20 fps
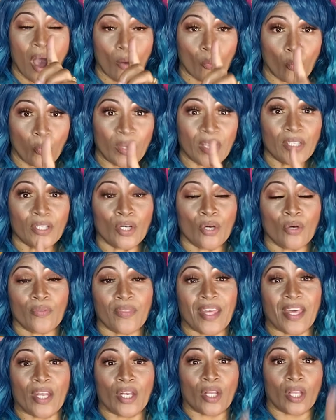we know
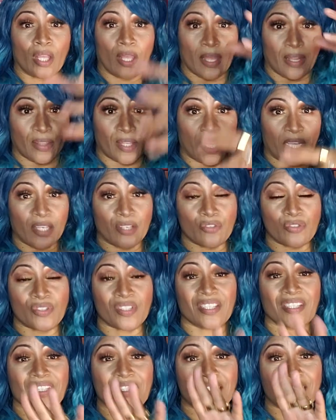that in the inner
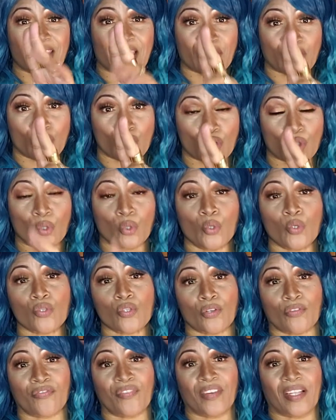cities that the schools
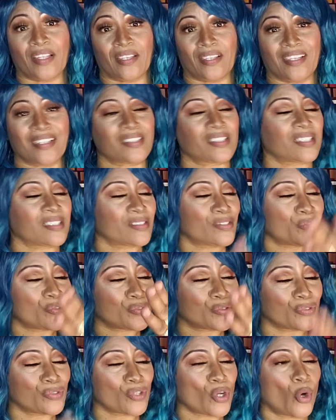are failing us, because
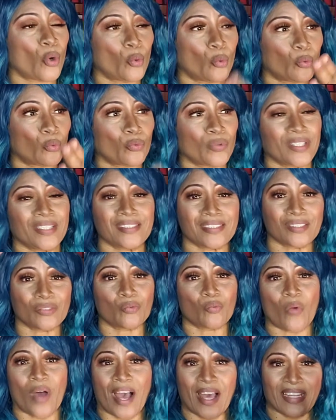there's no
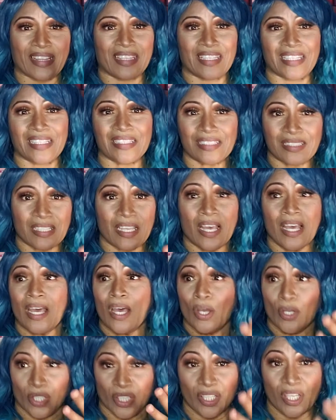reason why these
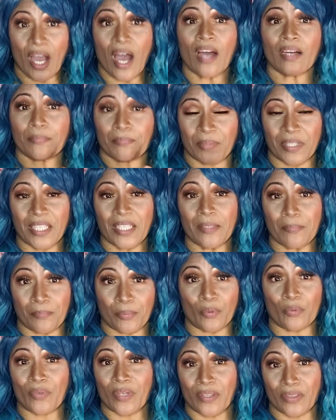young
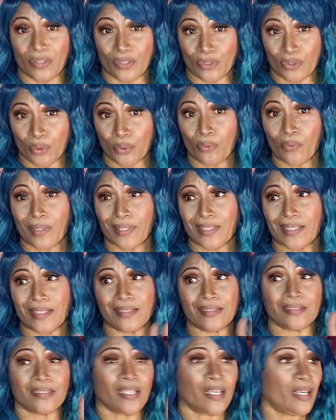people in their
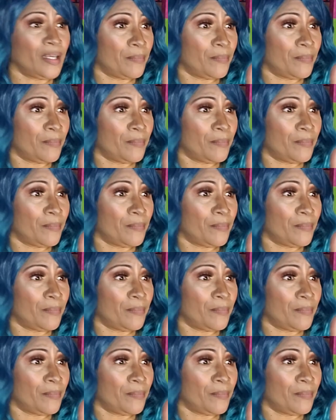20s,